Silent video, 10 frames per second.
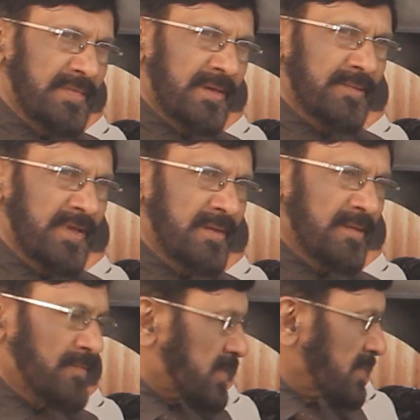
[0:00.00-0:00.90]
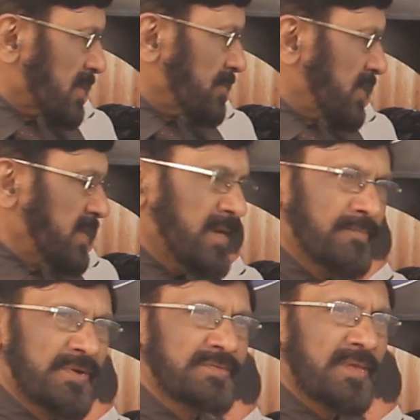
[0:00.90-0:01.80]
are the remaining
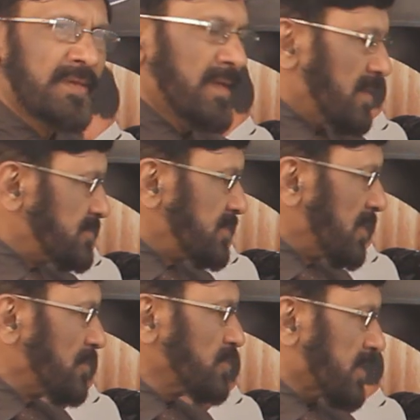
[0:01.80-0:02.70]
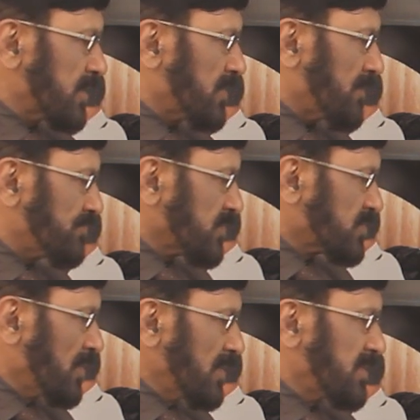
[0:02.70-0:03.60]
numbers? 0 to 35.
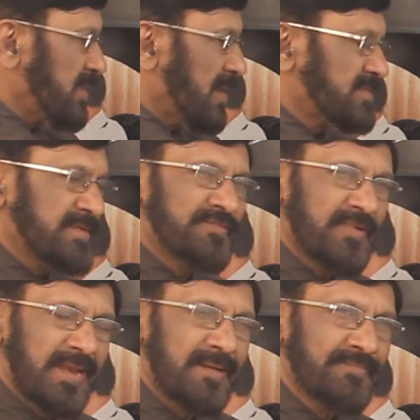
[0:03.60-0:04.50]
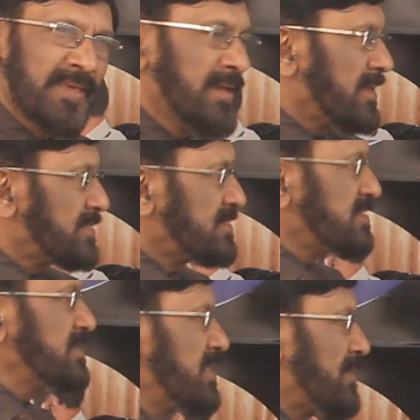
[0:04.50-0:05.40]
So else is fail. This is the